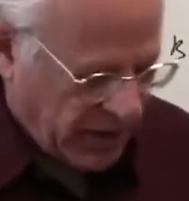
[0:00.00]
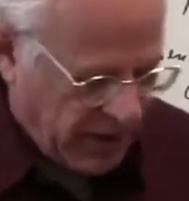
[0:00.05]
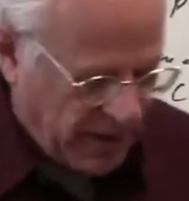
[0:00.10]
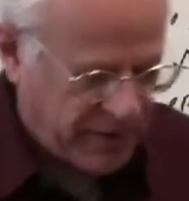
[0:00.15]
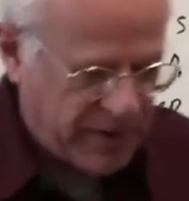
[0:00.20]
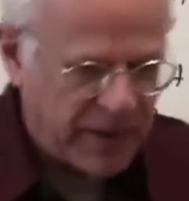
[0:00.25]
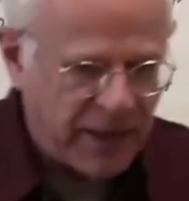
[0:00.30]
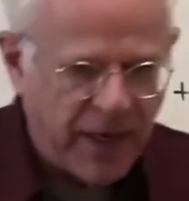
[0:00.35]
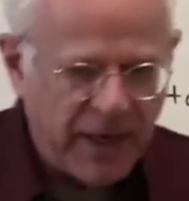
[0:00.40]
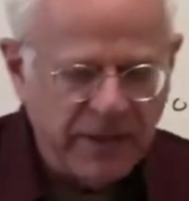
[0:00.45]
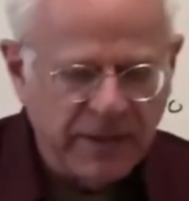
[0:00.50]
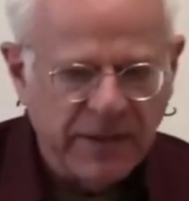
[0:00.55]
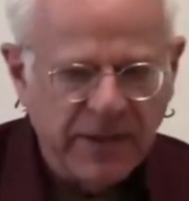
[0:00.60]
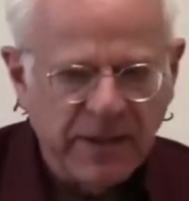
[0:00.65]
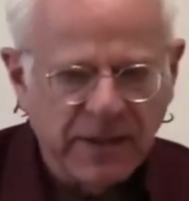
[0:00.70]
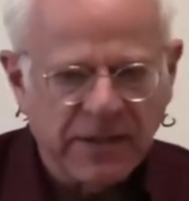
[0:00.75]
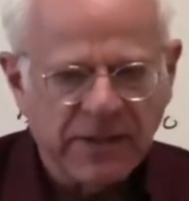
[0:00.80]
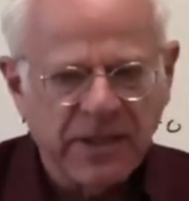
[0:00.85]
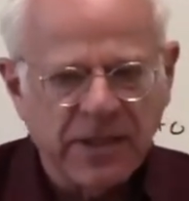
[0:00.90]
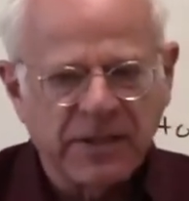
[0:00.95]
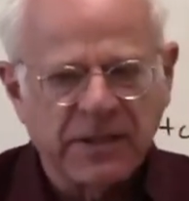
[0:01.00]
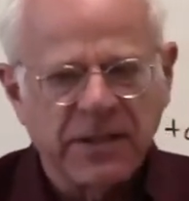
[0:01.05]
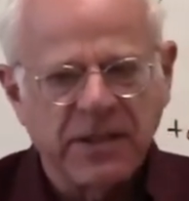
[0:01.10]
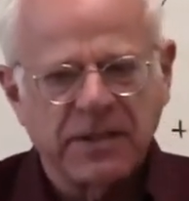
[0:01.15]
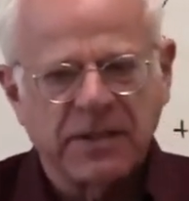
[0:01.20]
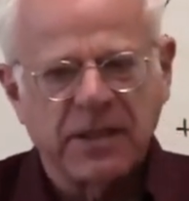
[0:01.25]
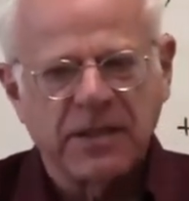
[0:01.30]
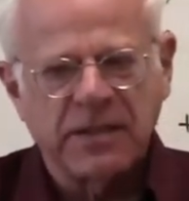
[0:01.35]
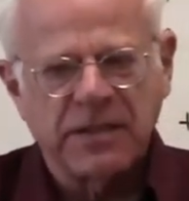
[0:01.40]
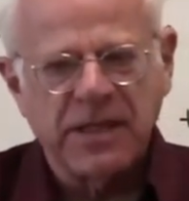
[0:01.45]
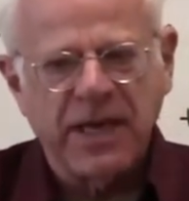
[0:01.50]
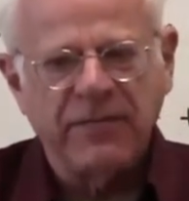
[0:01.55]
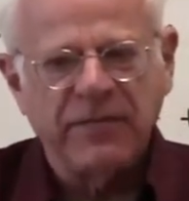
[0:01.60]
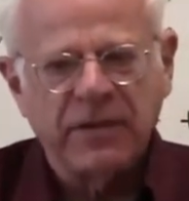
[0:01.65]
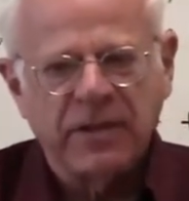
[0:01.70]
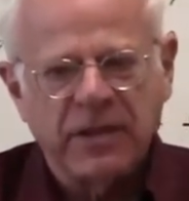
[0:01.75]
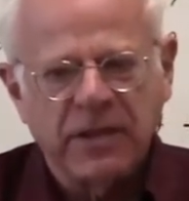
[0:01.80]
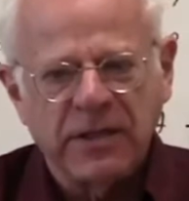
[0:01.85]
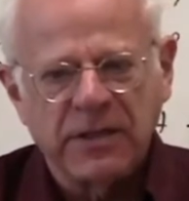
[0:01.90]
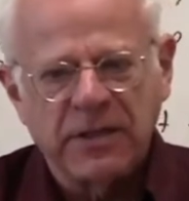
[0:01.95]
in the 1960s and
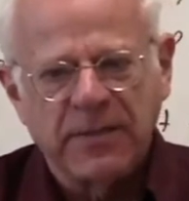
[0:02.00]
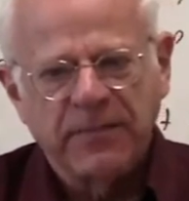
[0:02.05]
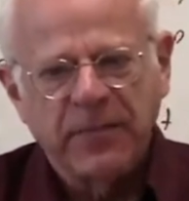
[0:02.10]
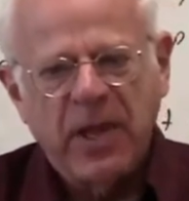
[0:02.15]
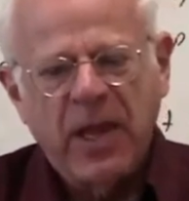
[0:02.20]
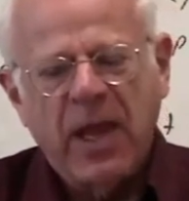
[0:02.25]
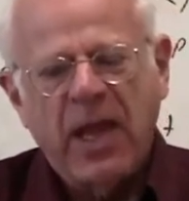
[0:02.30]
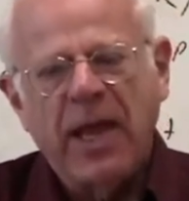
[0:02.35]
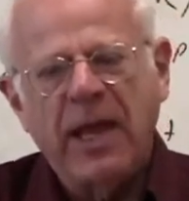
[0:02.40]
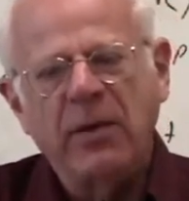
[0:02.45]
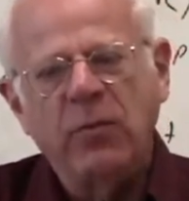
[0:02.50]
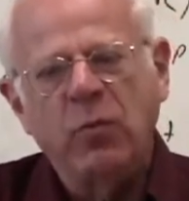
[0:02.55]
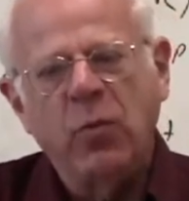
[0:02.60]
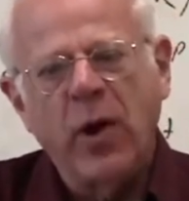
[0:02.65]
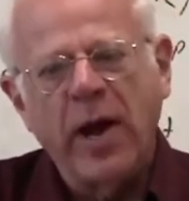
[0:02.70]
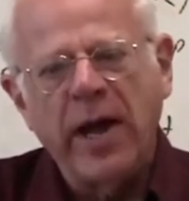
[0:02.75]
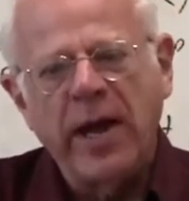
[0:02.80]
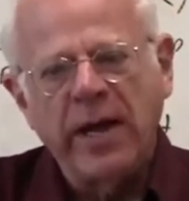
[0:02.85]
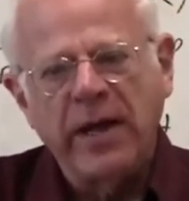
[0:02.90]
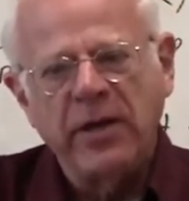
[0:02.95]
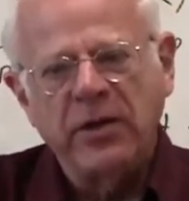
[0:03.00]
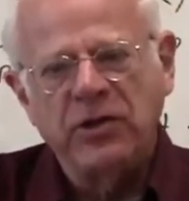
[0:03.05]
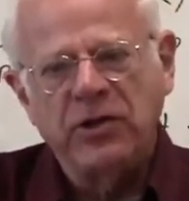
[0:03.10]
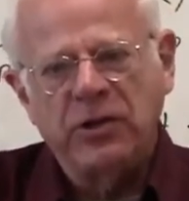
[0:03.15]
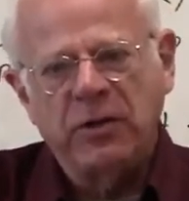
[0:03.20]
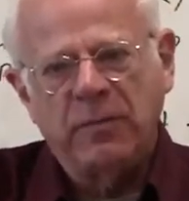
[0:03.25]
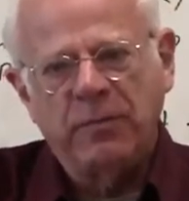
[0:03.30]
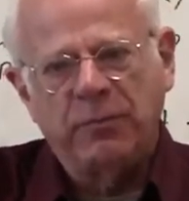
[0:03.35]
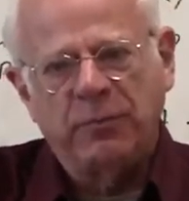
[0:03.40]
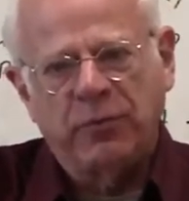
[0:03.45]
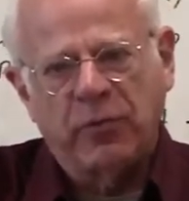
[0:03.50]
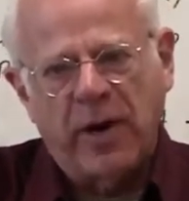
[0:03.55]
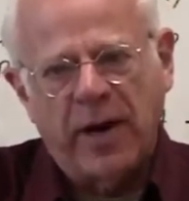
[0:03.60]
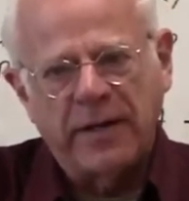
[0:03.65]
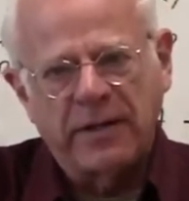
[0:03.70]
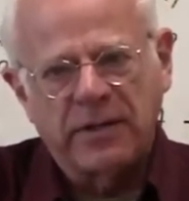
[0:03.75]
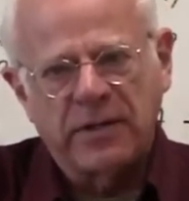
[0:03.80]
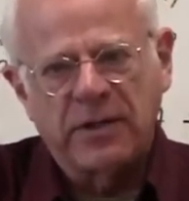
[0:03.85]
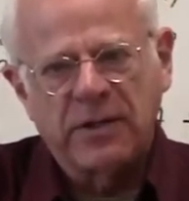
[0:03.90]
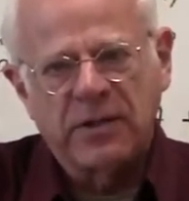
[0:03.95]
70s a wage
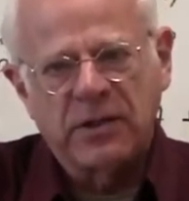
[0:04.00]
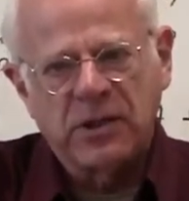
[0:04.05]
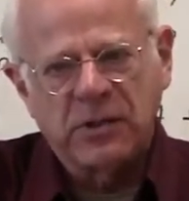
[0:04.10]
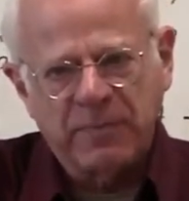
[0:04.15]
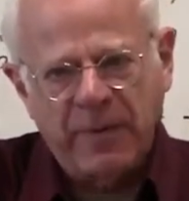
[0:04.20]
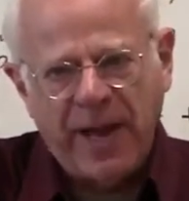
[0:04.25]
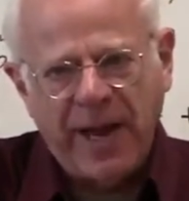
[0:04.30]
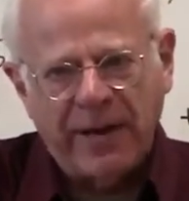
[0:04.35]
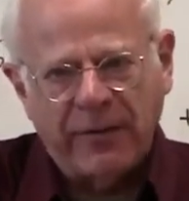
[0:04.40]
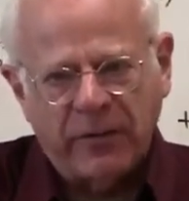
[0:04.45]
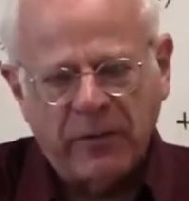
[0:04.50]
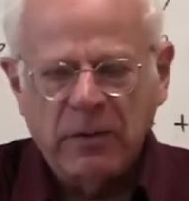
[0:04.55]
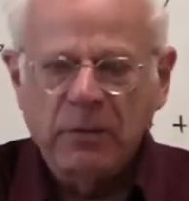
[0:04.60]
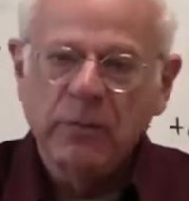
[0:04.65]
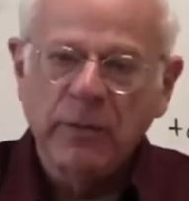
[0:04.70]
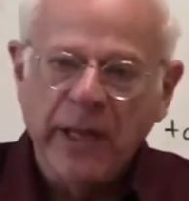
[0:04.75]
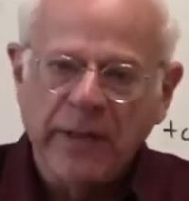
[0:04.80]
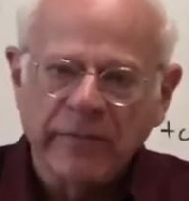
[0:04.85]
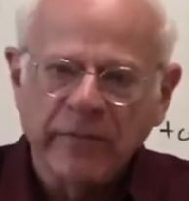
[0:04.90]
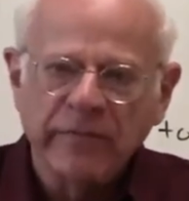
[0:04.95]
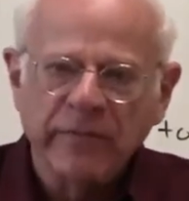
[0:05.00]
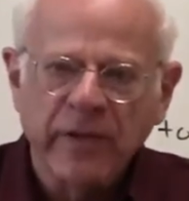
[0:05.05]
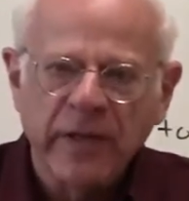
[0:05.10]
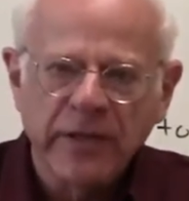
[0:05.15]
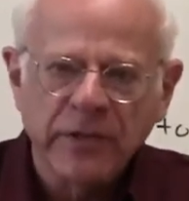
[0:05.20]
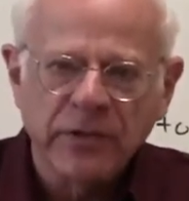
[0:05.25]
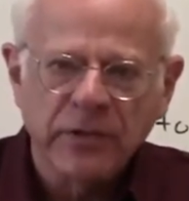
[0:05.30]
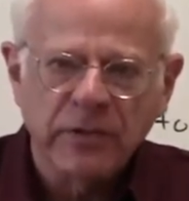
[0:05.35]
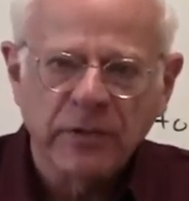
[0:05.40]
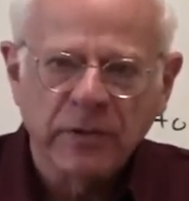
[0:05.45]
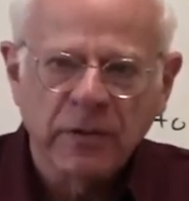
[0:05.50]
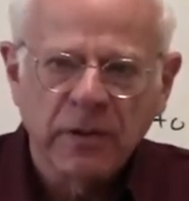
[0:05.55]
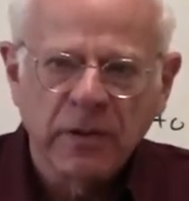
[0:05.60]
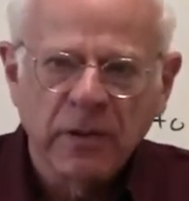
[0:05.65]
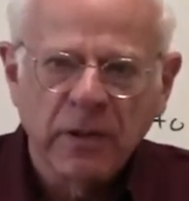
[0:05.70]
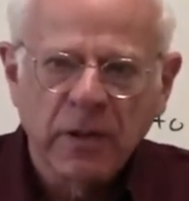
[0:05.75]
price spiral. We have inflation.